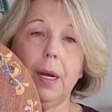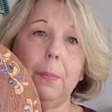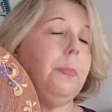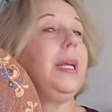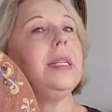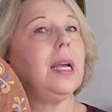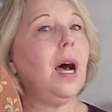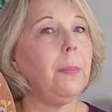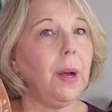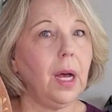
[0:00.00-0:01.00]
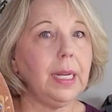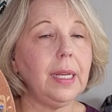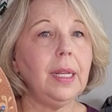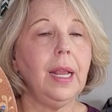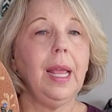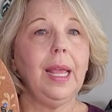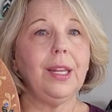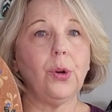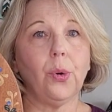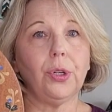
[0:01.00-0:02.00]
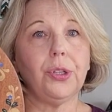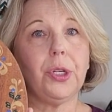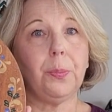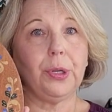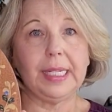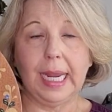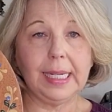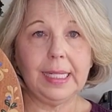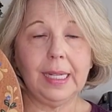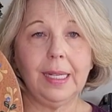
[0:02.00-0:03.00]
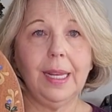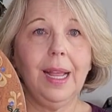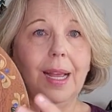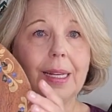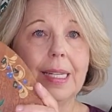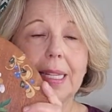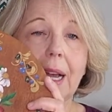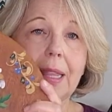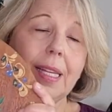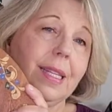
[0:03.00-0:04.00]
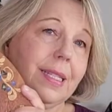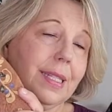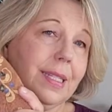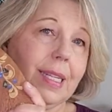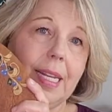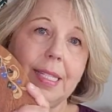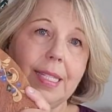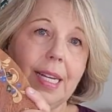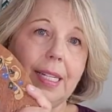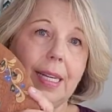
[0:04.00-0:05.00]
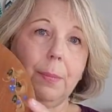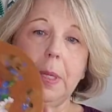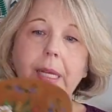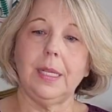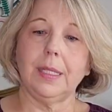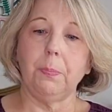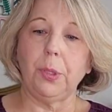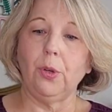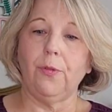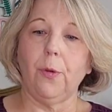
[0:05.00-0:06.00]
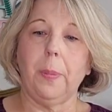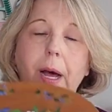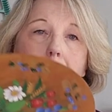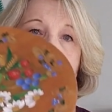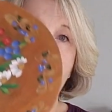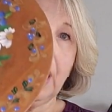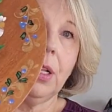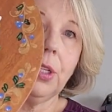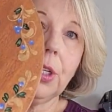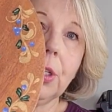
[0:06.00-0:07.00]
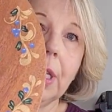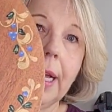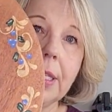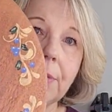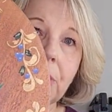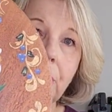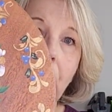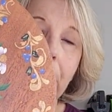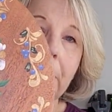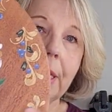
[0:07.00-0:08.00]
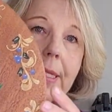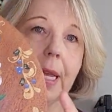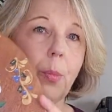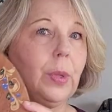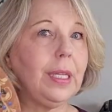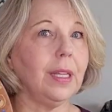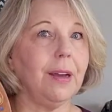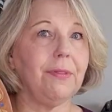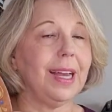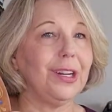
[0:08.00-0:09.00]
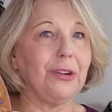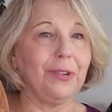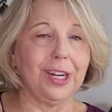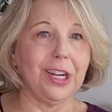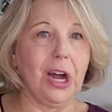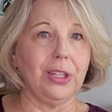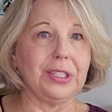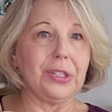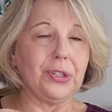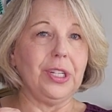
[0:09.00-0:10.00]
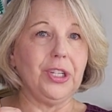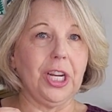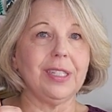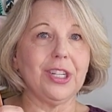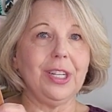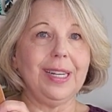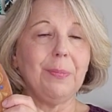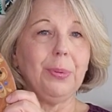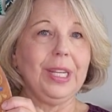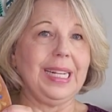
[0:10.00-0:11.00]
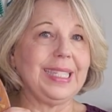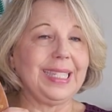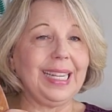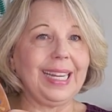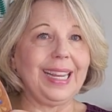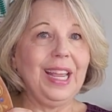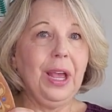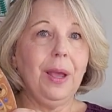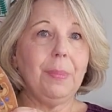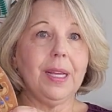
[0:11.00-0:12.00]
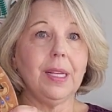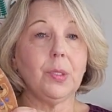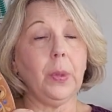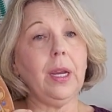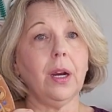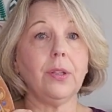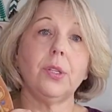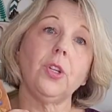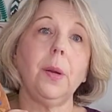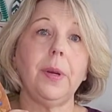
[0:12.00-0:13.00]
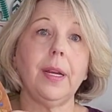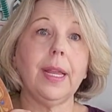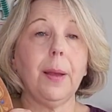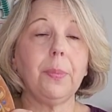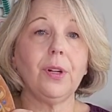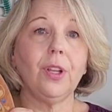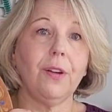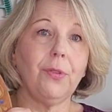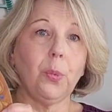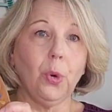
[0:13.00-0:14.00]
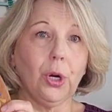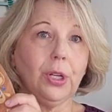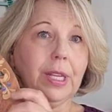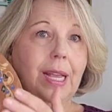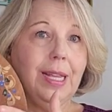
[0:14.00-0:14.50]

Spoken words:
Big Top on it in order to protect it, because I think this is a stunning piece, beautiful pop of color, lots of strawberries, and we love that over at Collins Street Junction in Plant City because we are the strawberry capital of the world.